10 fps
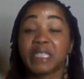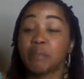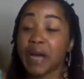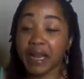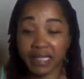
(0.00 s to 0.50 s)

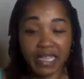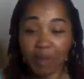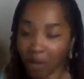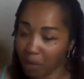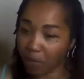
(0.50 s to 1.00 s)
These buttons
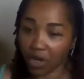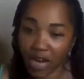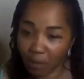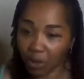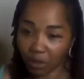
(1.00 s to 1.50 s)
that people
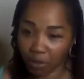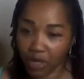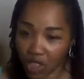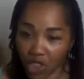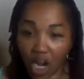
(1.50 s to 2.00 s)
are able to
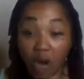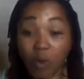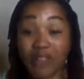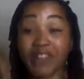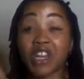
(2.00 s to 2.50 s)
push
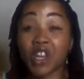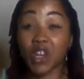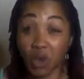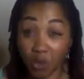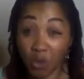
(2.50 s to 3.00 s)
are within
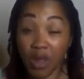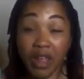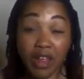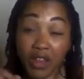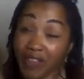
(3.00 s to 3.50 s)
you.
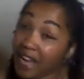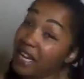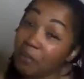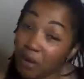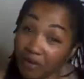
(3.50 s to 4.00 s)

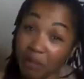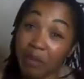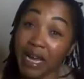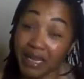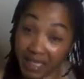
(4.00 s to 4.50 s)
They didn't put the
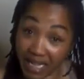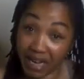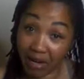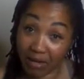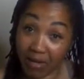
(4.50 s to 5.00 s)
buttons
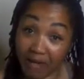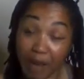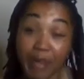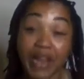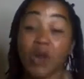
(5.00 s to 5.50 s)
there.
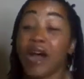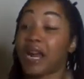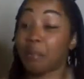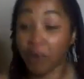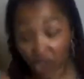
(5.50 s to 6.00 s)
They may know
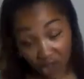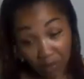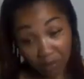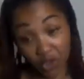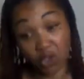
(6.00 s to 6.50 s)
how to push
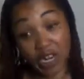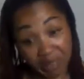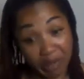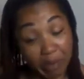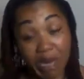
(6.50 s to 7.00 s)
them.
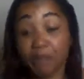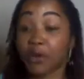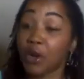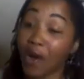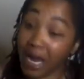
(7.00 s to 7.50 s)
Trust me,
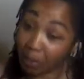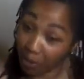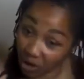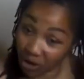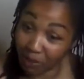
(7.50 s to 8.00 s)
people know how to
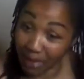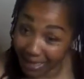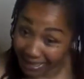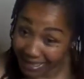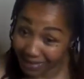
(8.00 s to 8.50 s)
push your
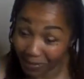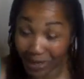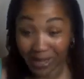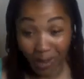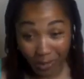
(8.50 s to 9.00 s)
buttons.
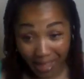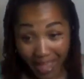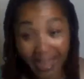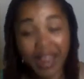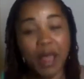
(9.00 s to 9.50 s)
We know
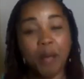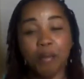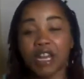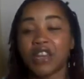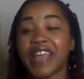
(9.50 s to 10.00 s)
that.
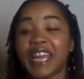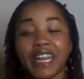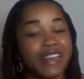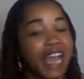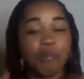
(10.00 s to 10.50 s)
But they
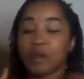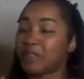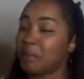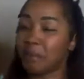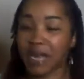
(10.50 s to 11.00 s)
did not put
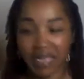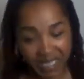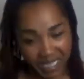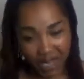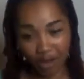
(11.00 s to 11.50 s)
the buttons
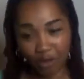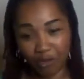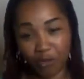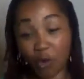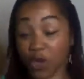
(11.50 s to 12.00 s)
there
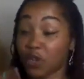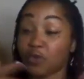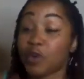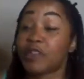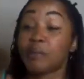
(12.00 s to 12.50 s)
for you,
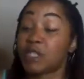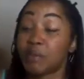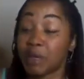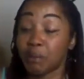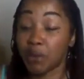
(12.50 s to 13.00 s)
for them to
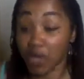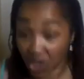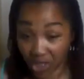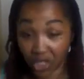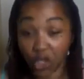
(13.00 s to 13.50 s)
be
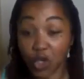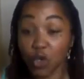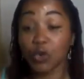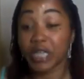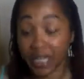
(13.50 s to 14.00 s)
pushed.
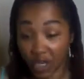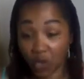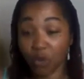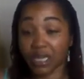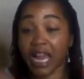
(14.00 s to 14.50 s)
You did.
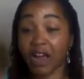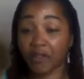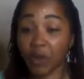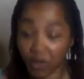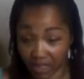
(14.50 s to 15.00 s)
You
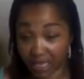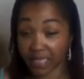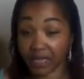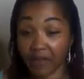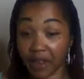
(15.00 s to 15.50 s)
allowed those
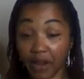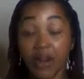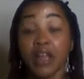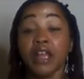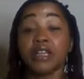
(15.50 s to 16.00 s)
things in
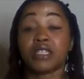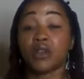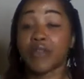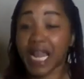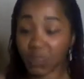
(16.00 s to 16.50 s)
there.
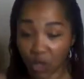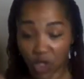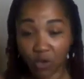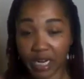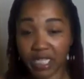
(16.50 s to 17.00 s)
So
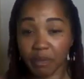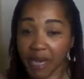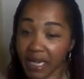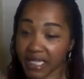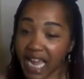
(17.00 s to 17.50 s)
that's what you need
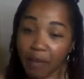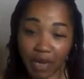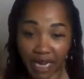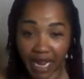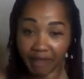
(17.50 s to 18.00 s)
to be
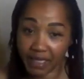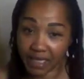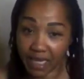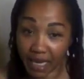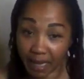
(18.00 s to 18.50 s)
examining at
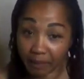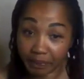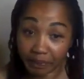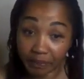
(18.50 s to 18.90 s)
this time.